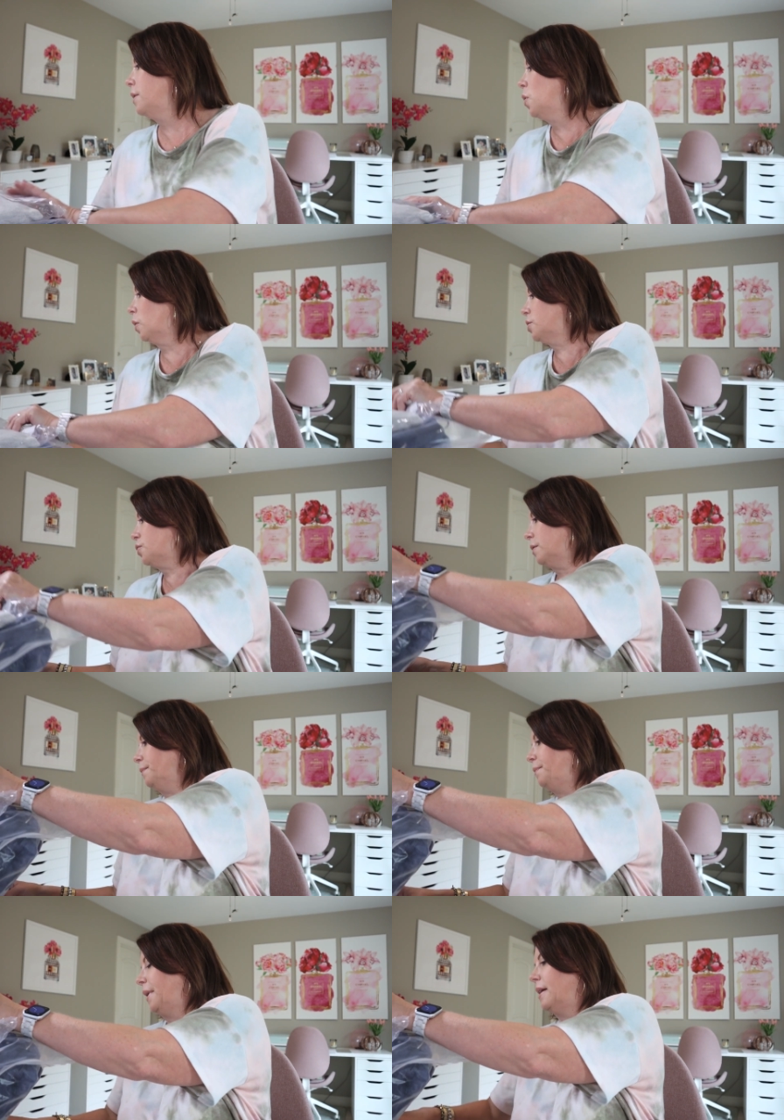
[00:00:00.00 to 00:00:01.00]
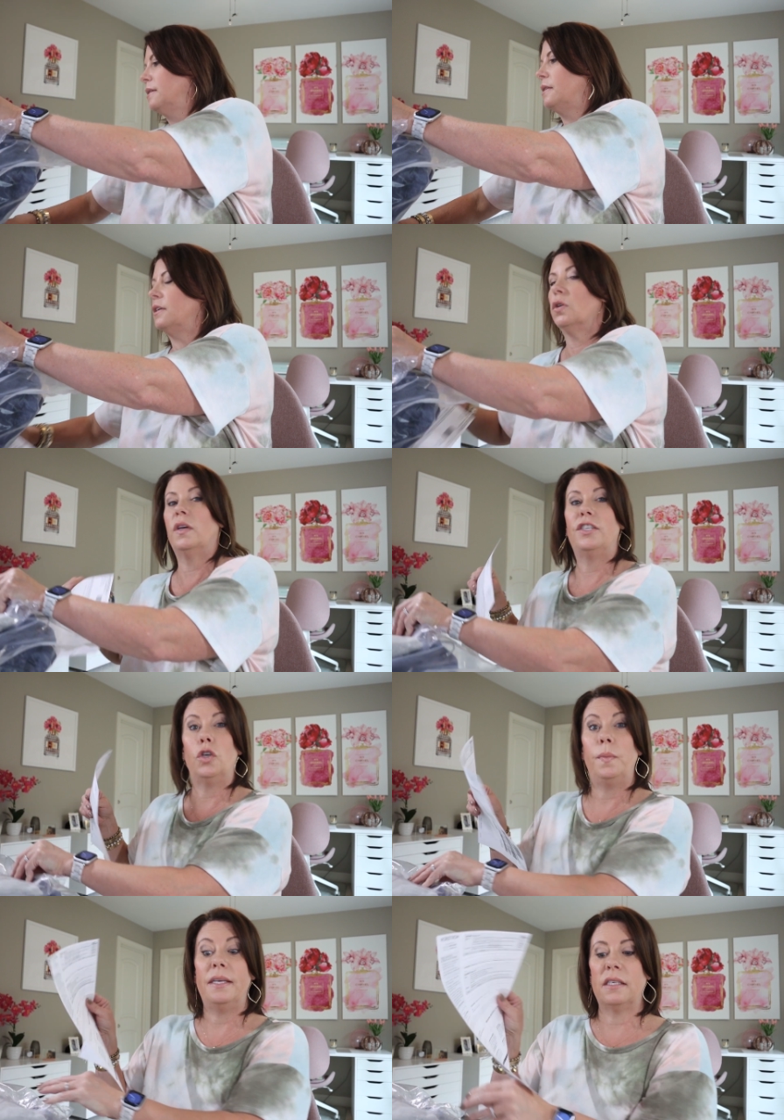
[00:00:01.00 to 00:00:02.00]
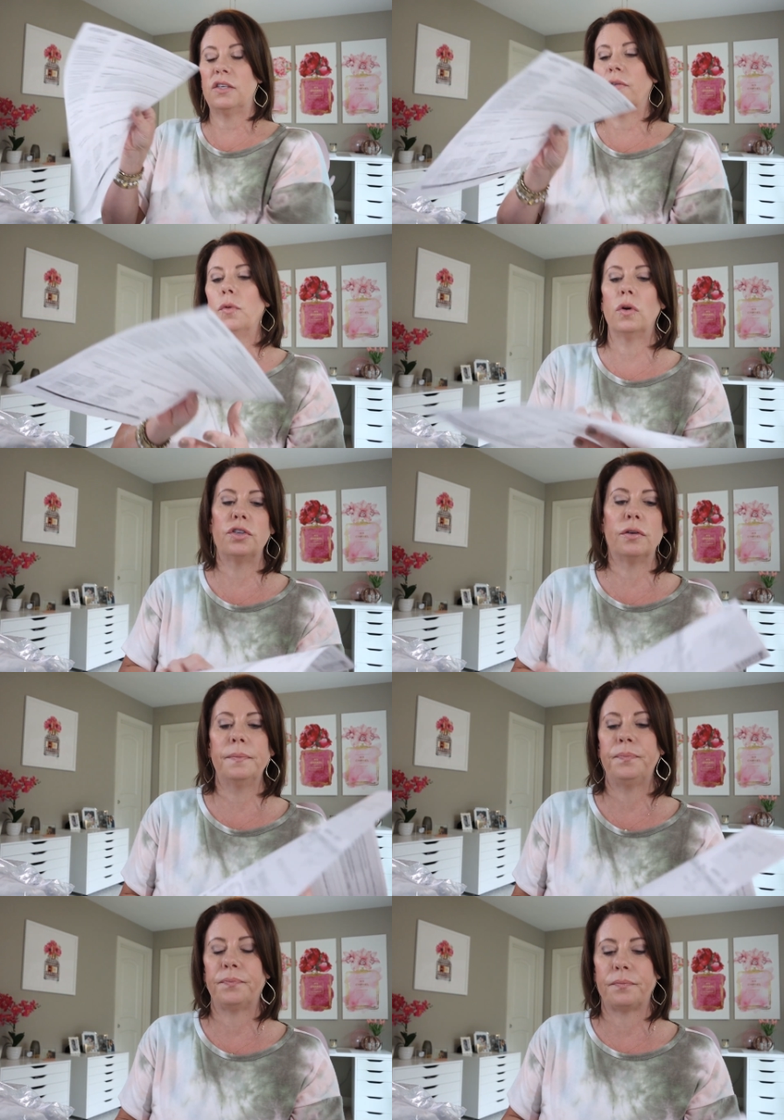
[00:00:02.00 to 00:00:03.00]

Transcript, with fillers: Nordstrom because there's only two pieces from Nordstrom.